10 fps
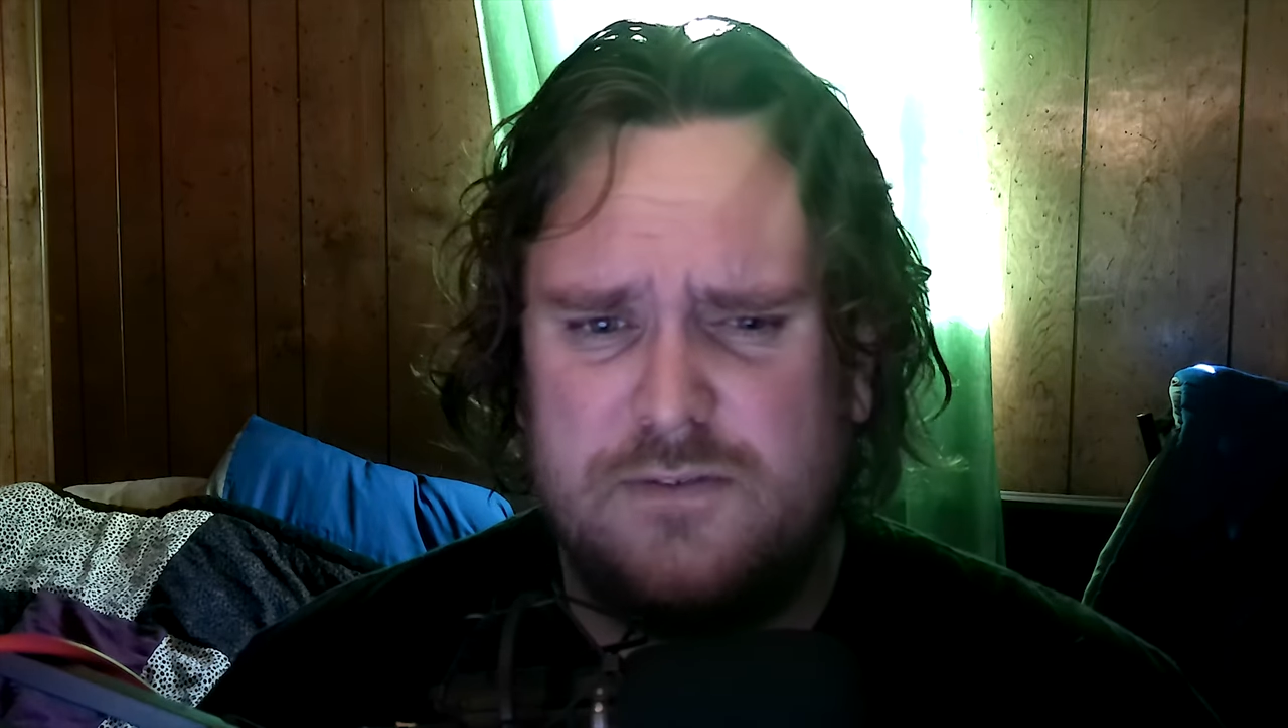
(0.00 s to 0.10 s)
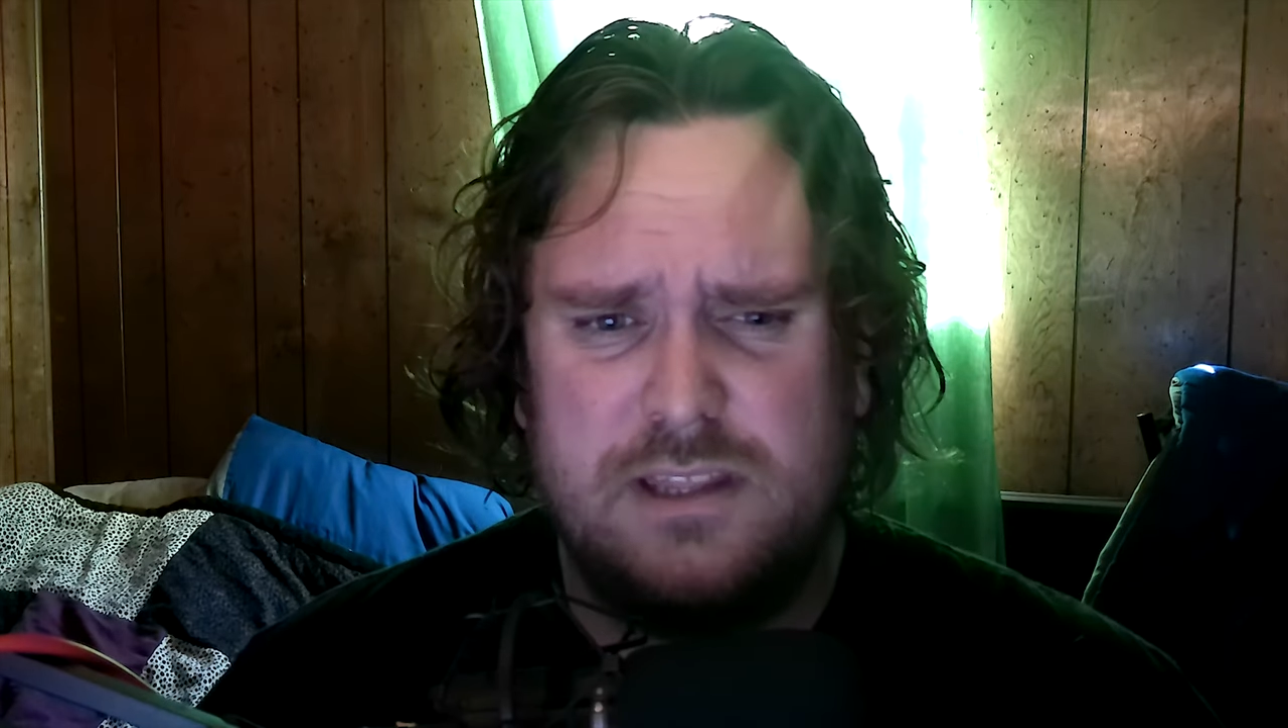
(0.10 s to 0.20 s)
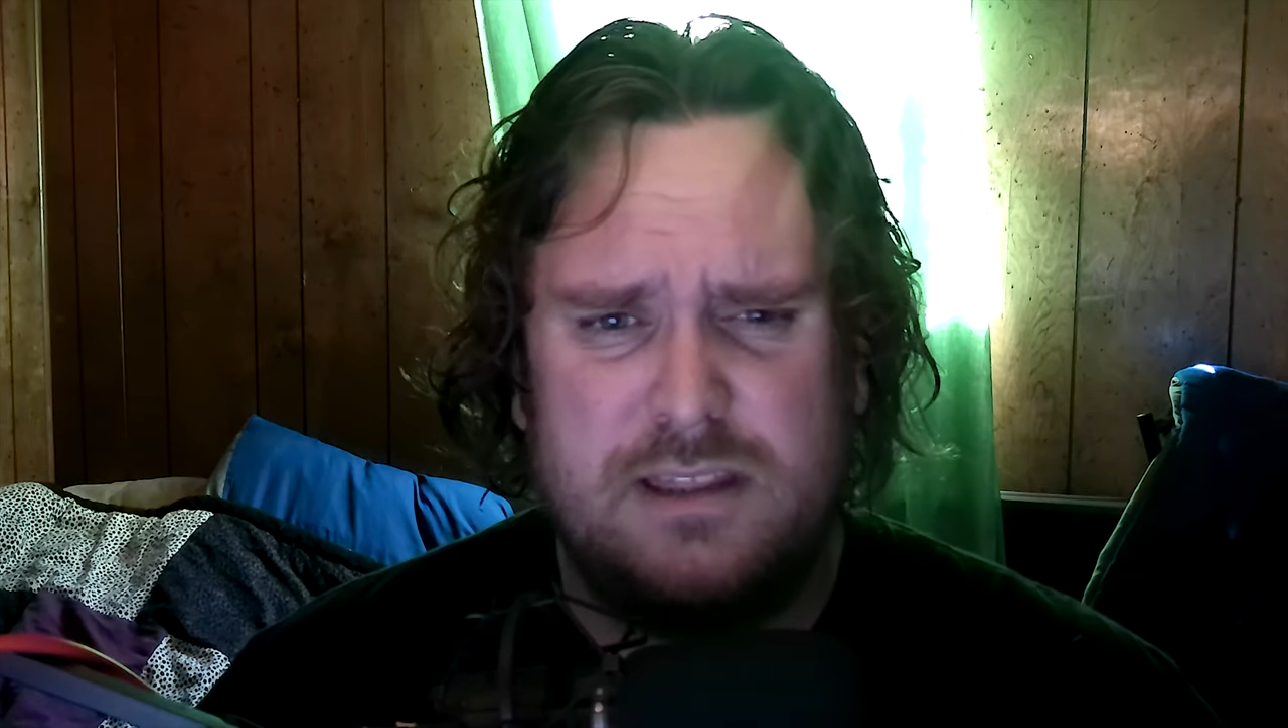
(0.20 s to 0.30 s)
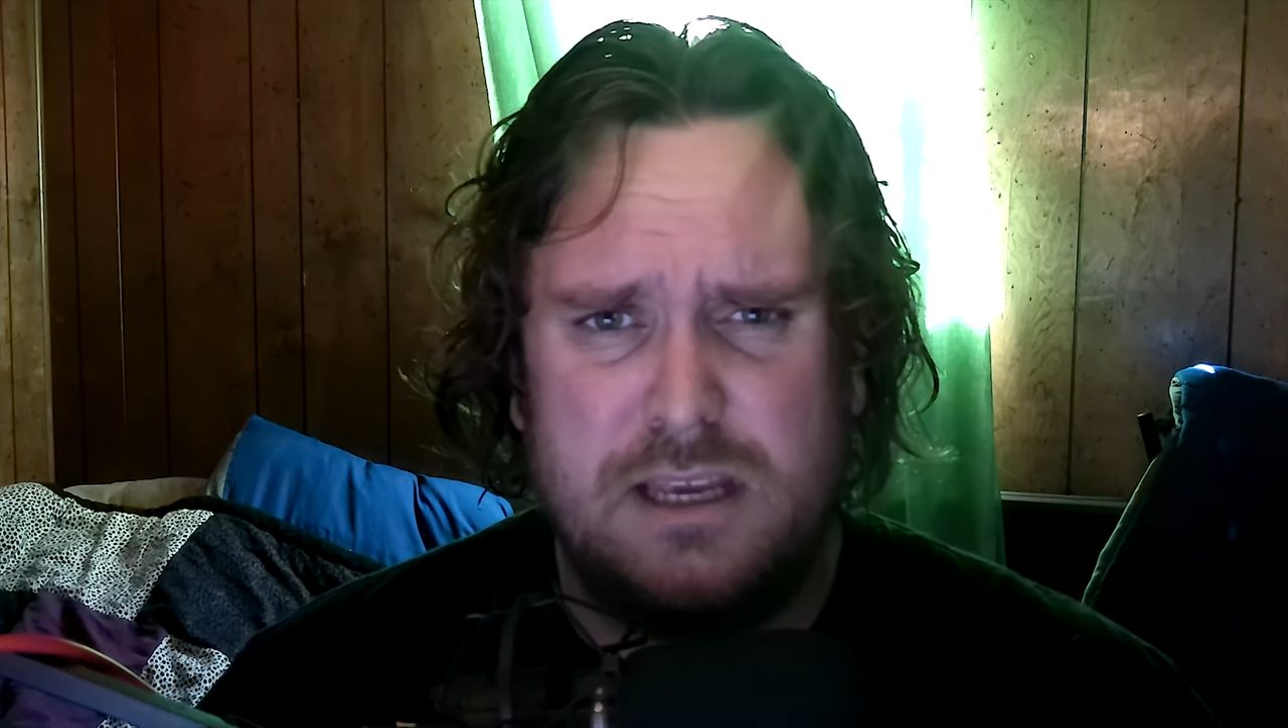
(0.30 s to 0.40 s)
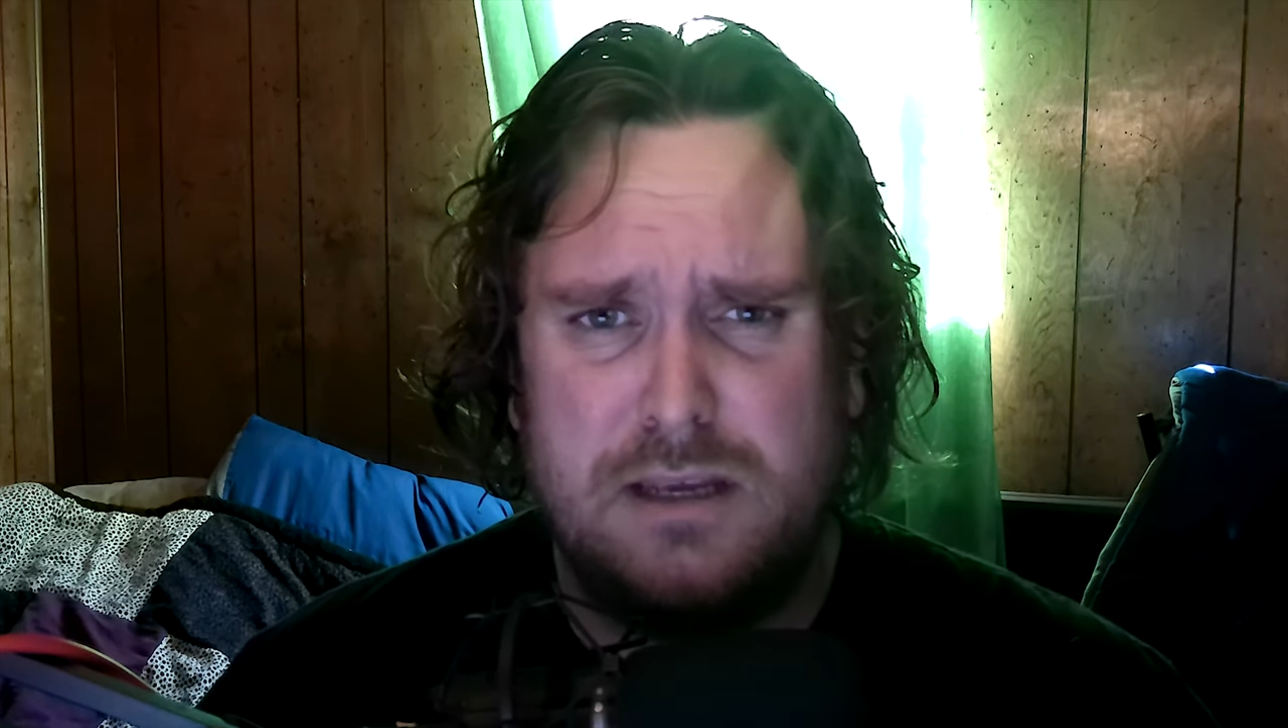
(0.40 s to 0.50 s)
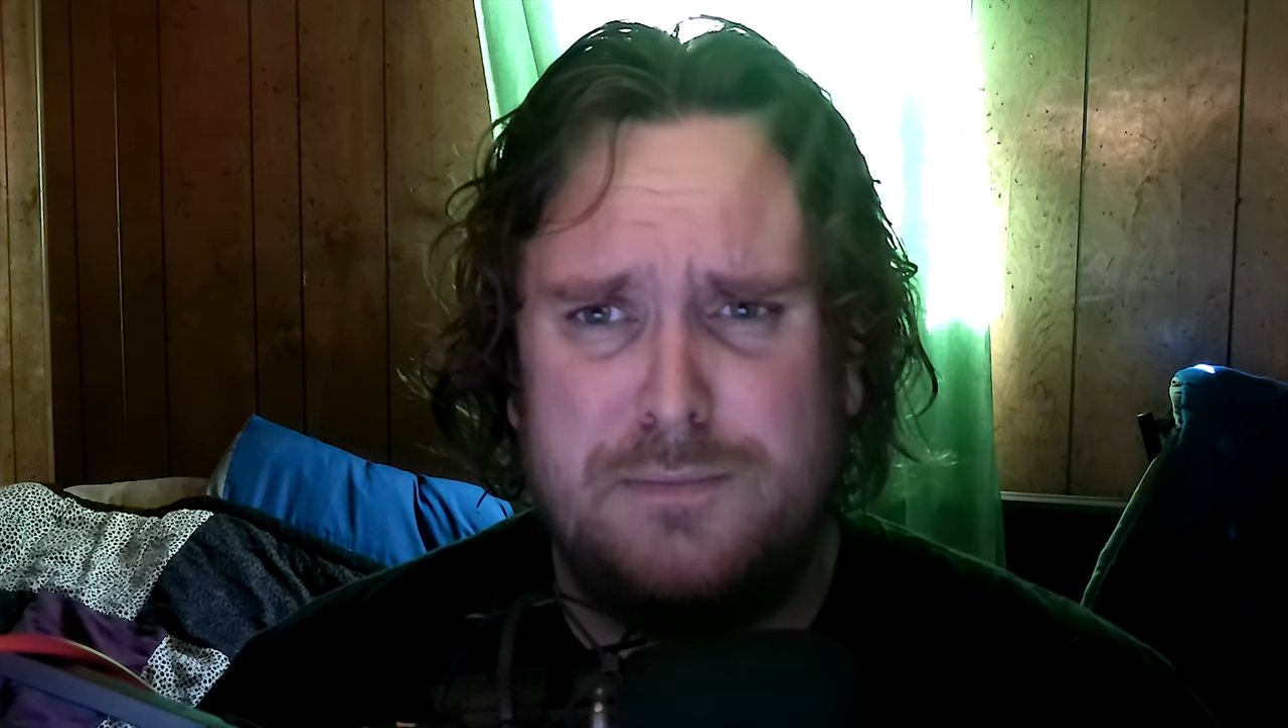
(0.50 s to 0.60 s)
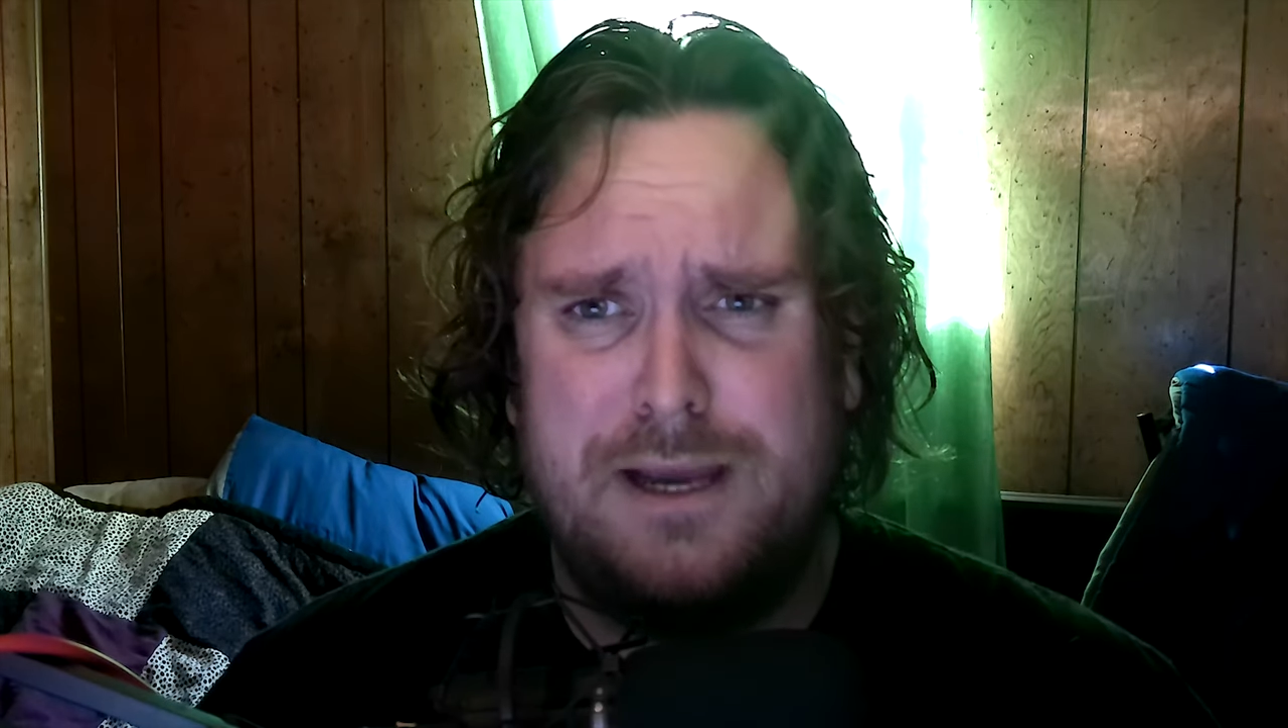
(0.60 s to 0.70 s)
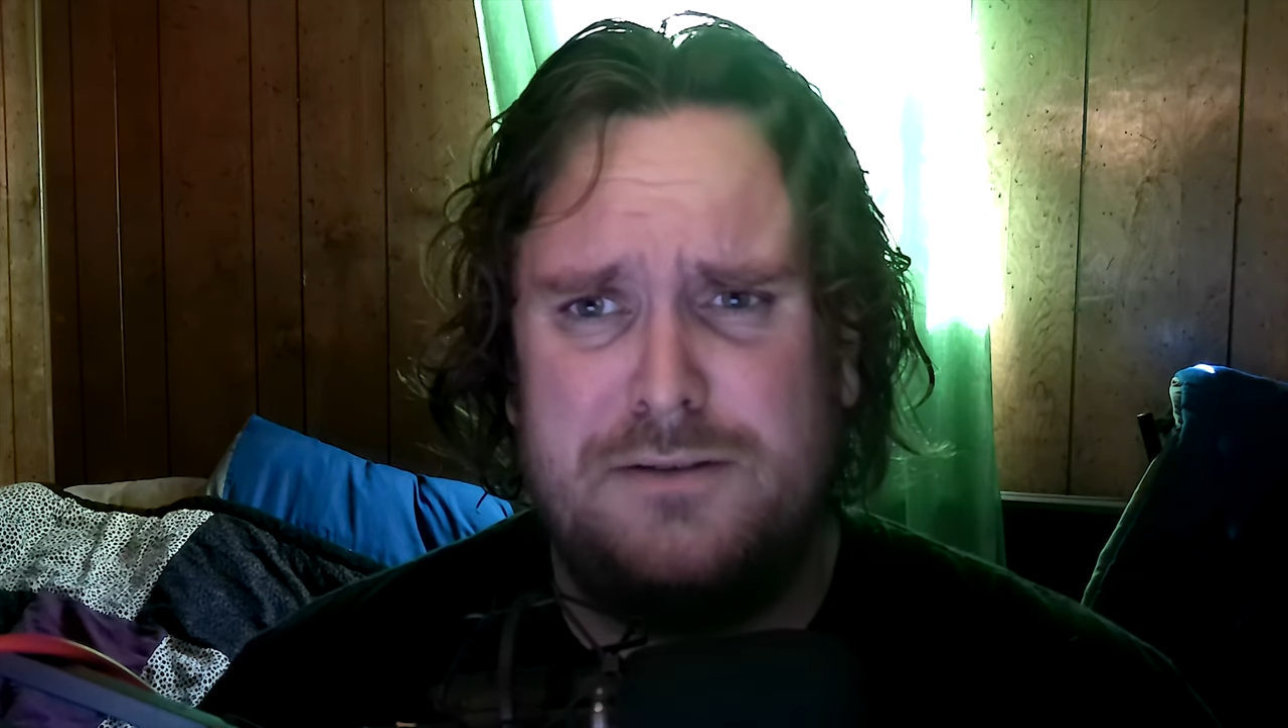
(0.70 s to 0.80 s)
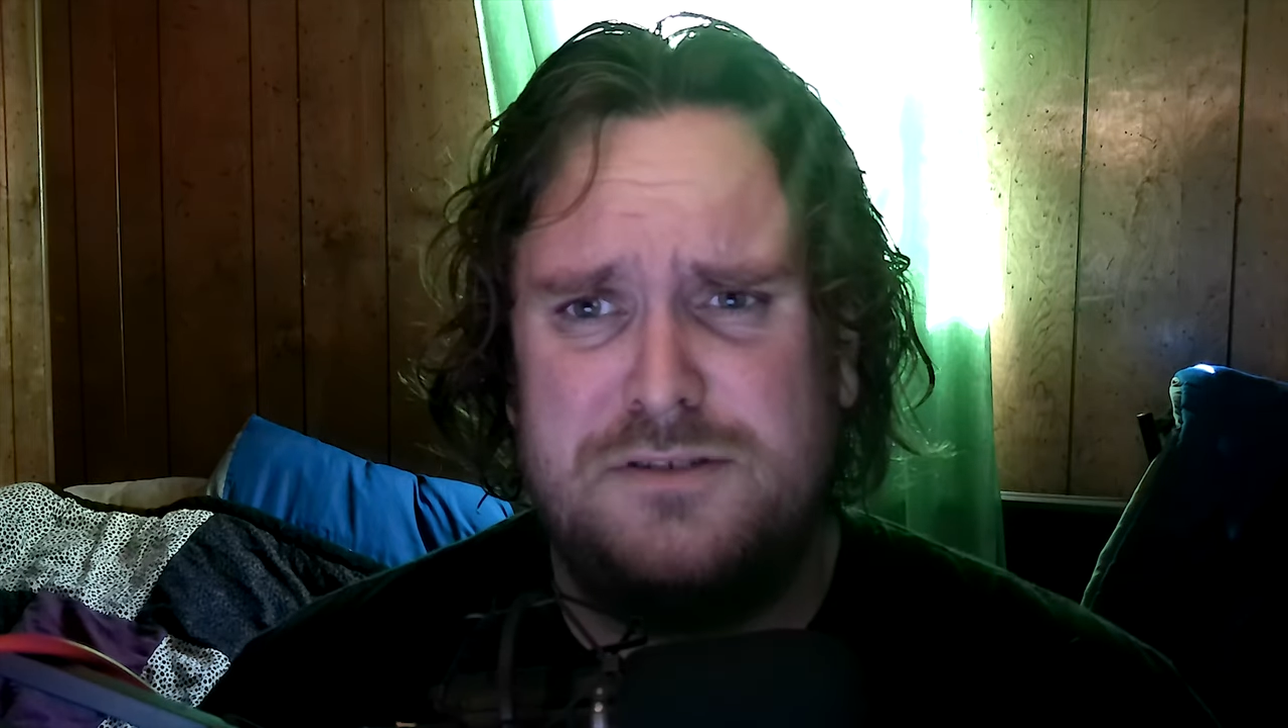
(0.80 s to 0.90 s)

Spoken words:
even think about